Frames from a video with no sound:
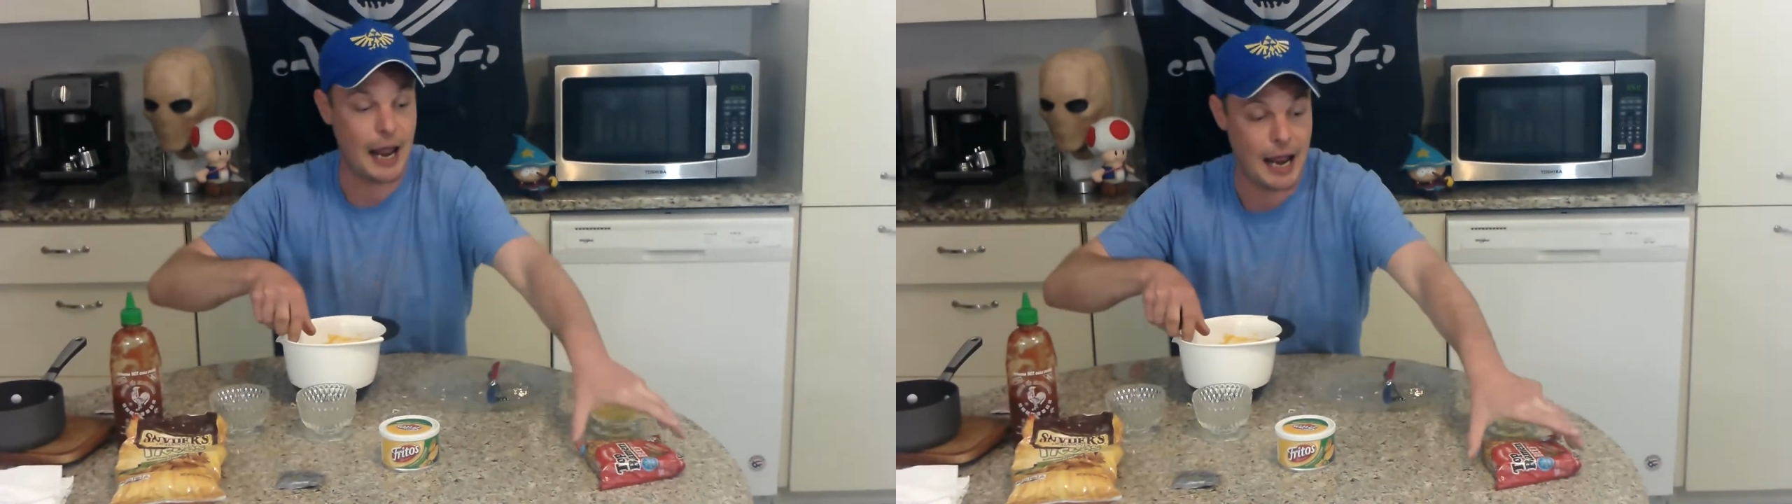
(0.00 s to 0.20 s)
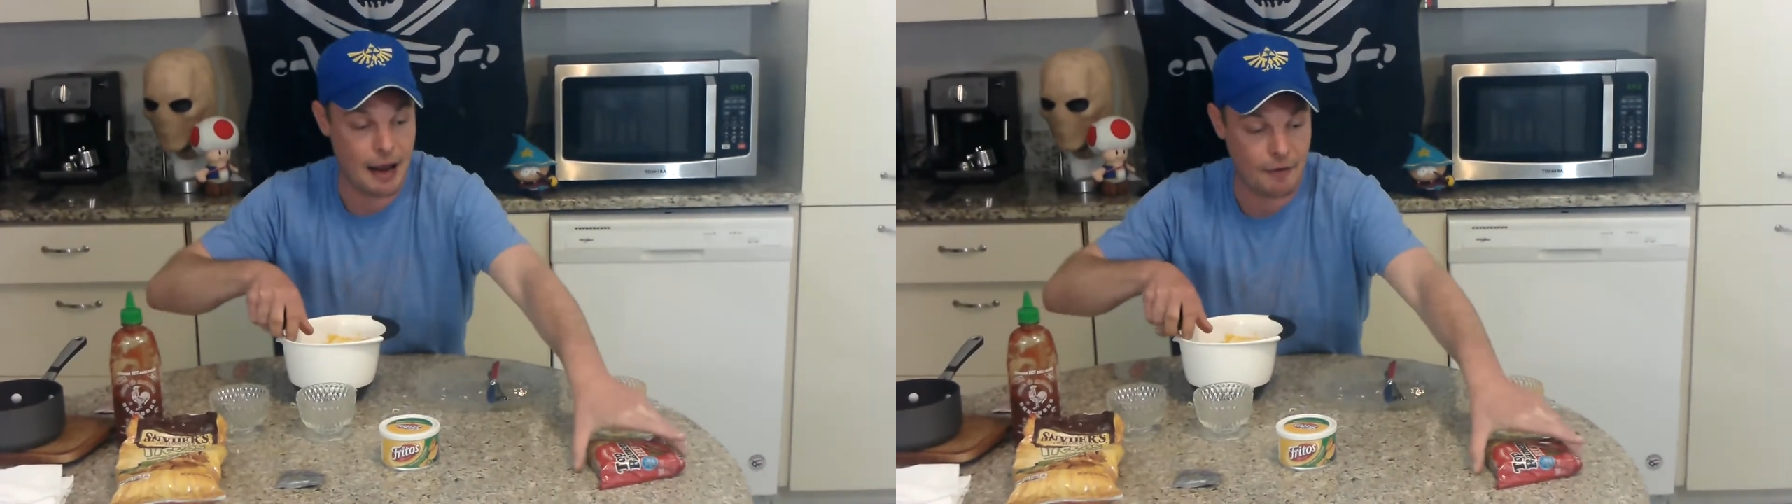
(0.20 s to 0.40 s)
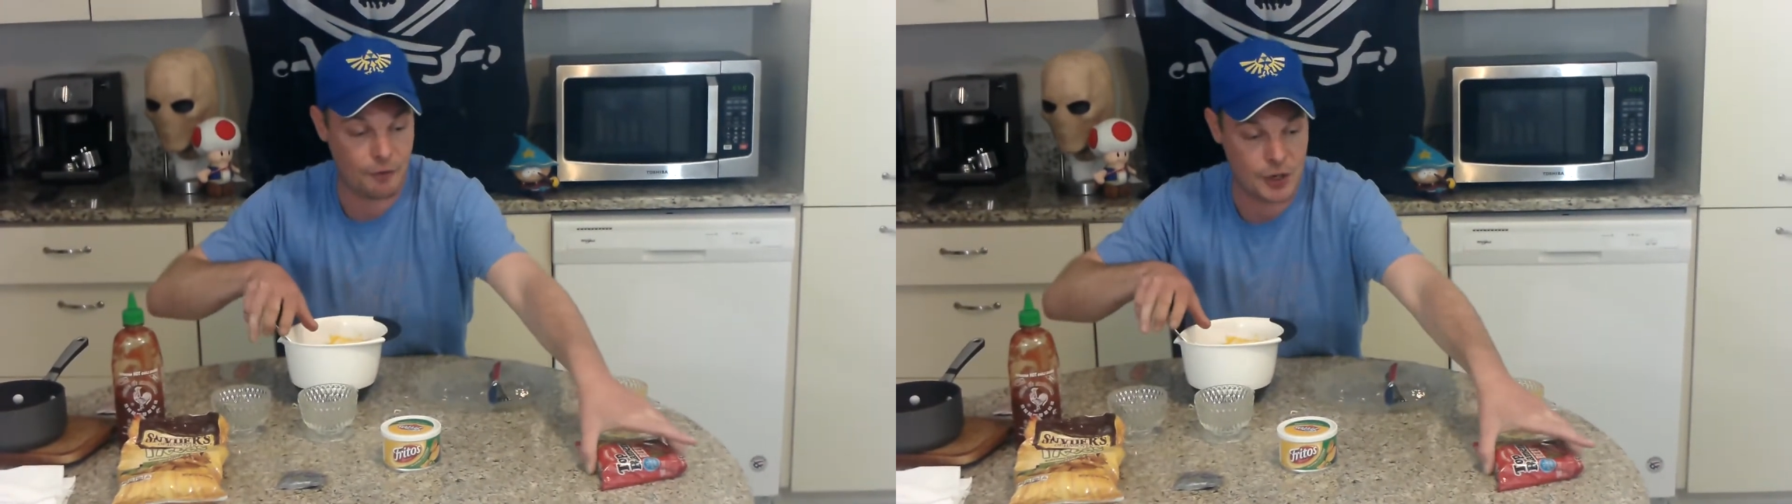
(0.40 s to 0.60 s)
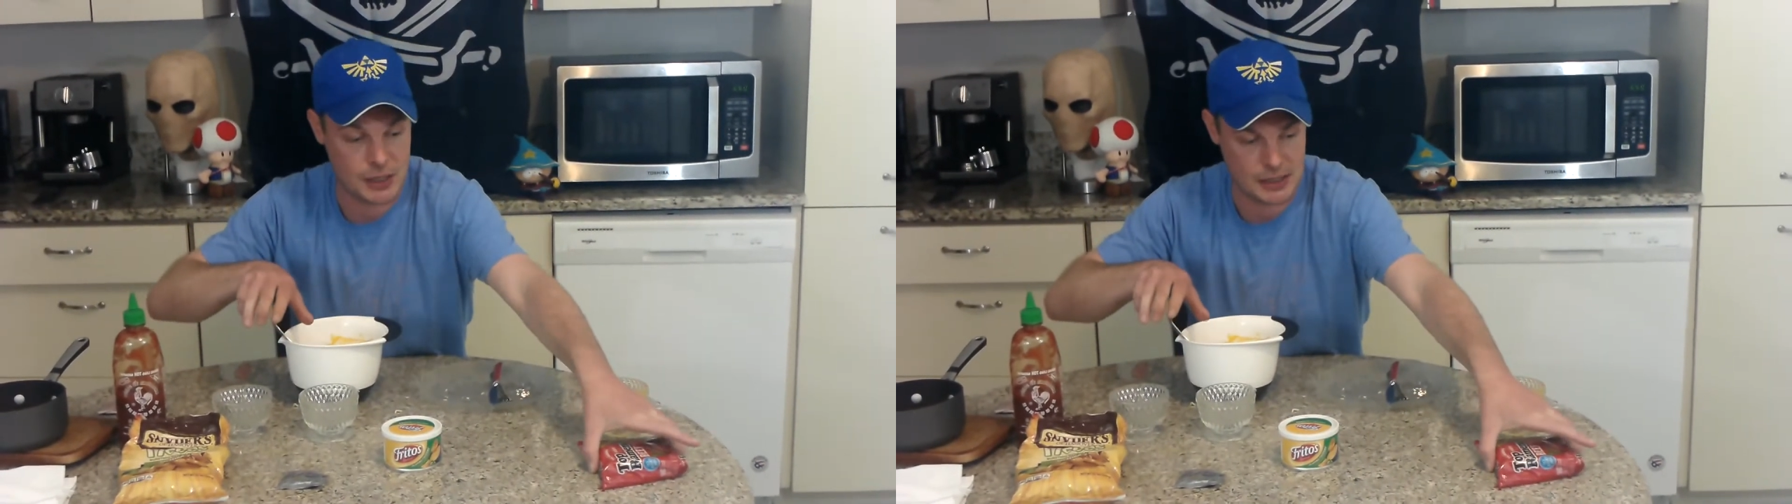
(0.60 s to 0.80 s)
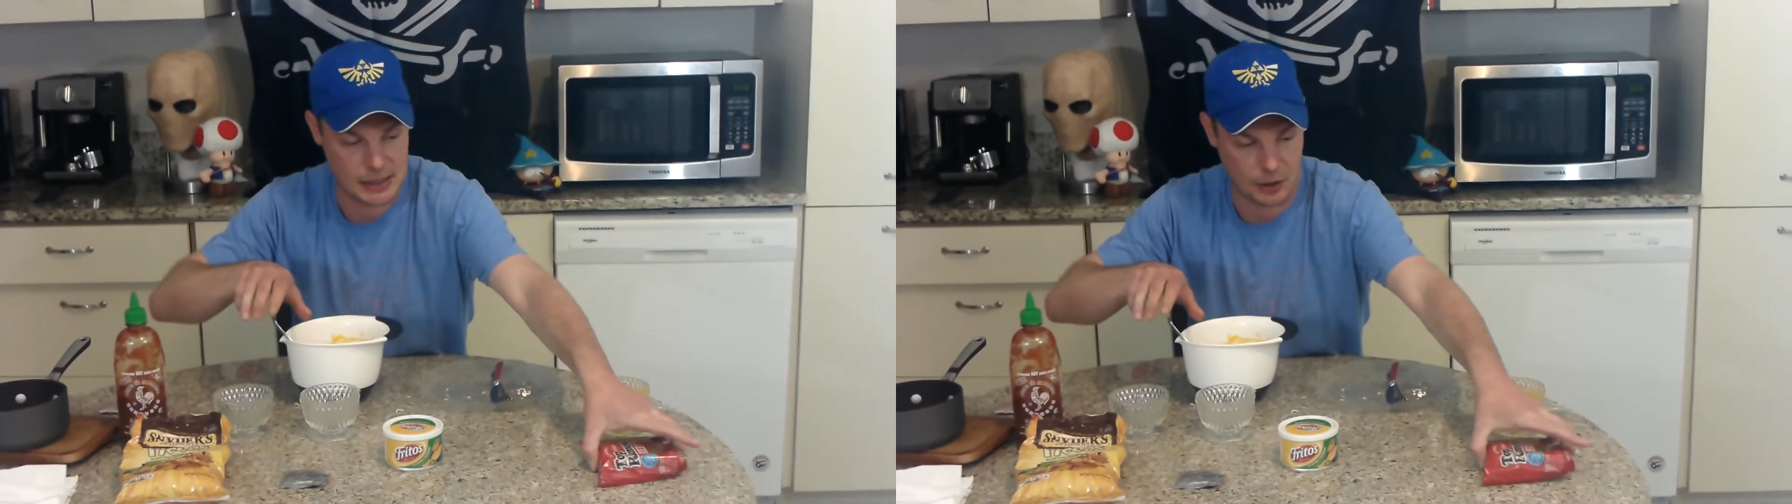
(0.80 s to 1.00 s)
every
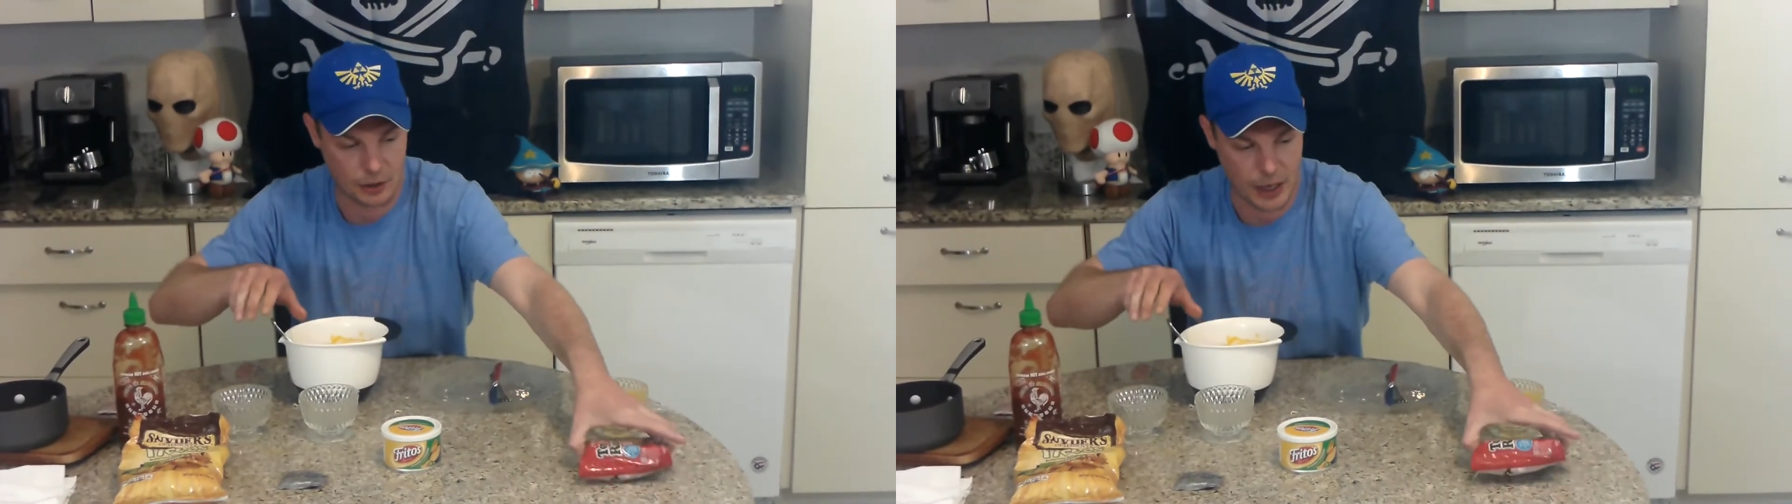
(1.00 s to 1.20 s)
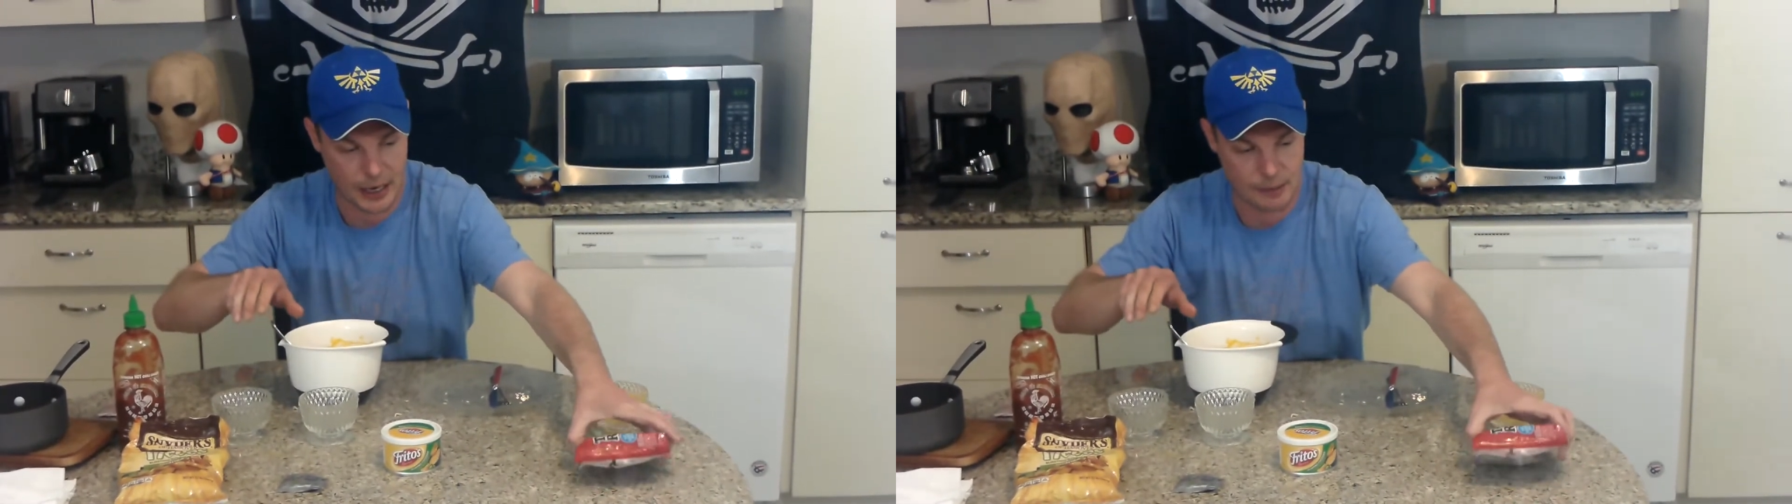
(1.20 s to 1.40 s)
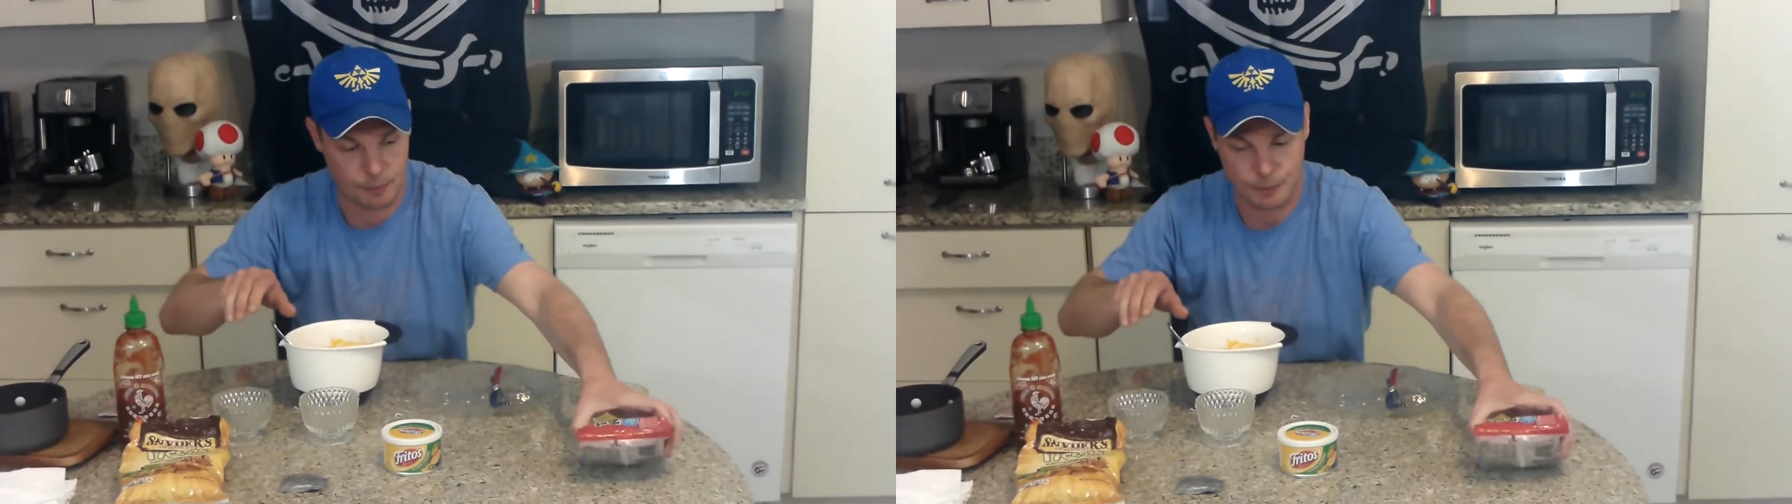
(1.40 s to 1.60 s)
single night.